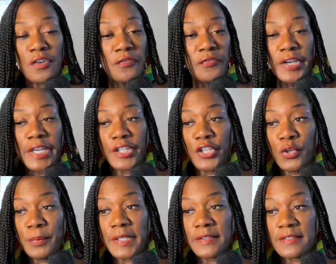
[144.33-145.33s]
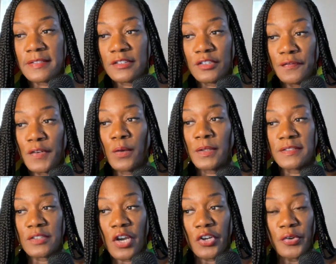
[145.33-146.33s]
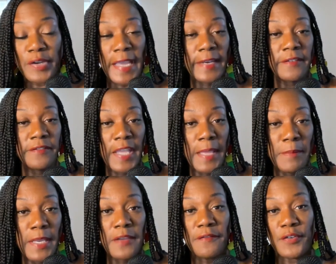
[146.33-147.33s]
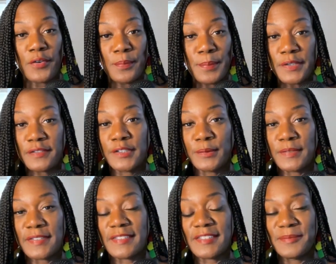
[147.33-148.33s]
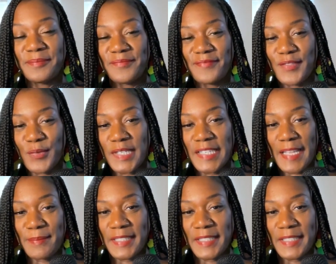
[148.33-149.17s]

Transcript: freeing humans to focus on creative and meaningful pursuits. Wouldn't that be